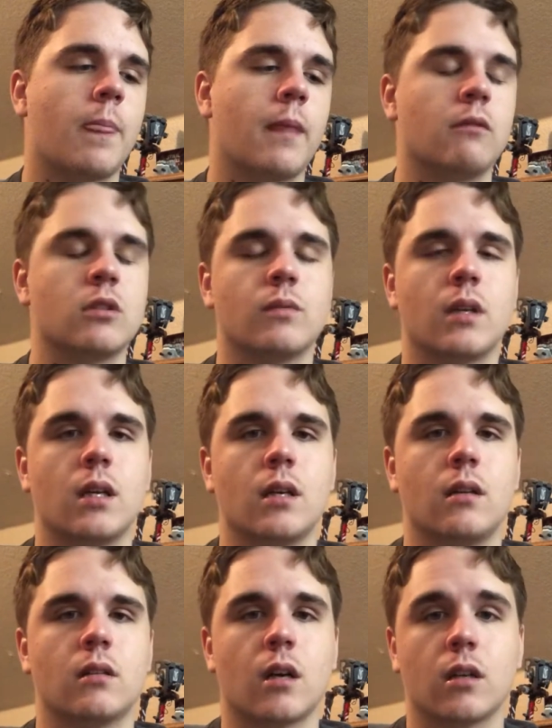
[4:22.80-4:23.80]
was when
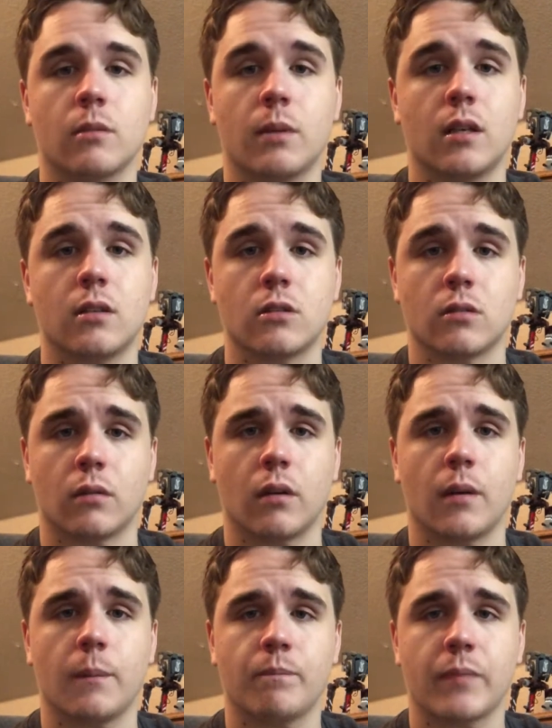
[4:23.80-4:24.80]
he talked about his
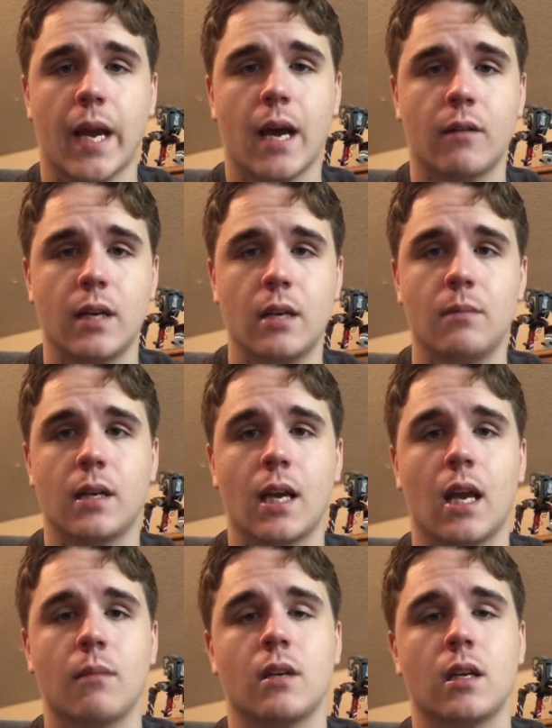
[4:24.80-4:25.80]
story, how he
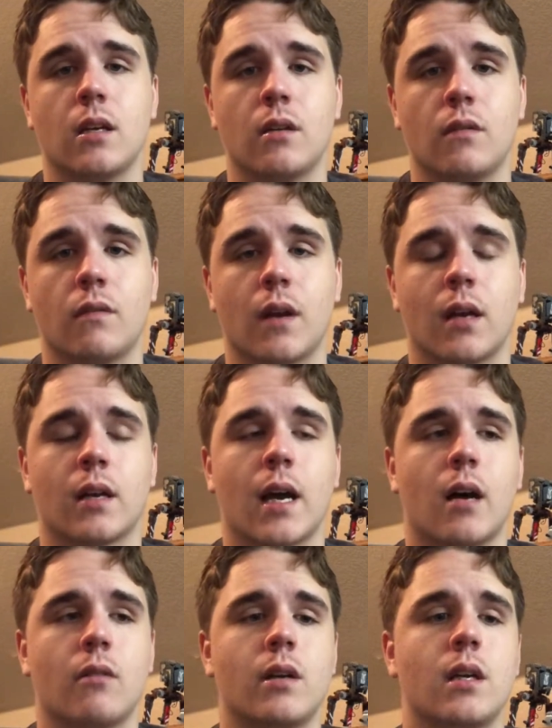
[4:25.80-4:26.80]
became an EU fan,
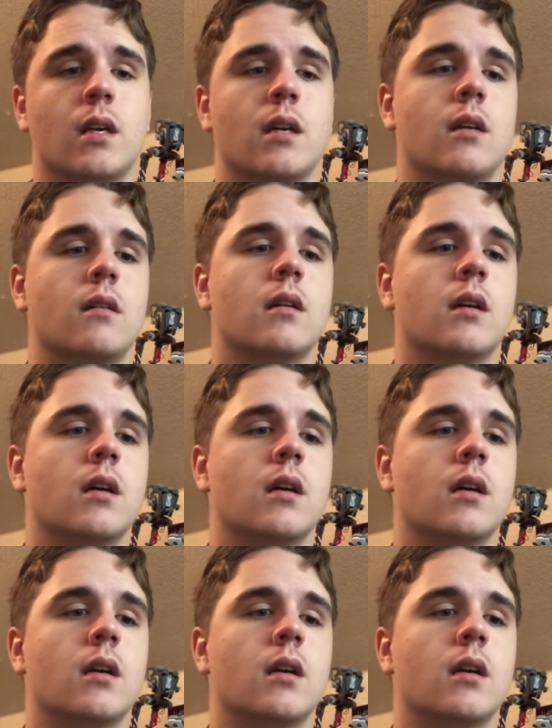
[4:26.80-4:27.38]
how he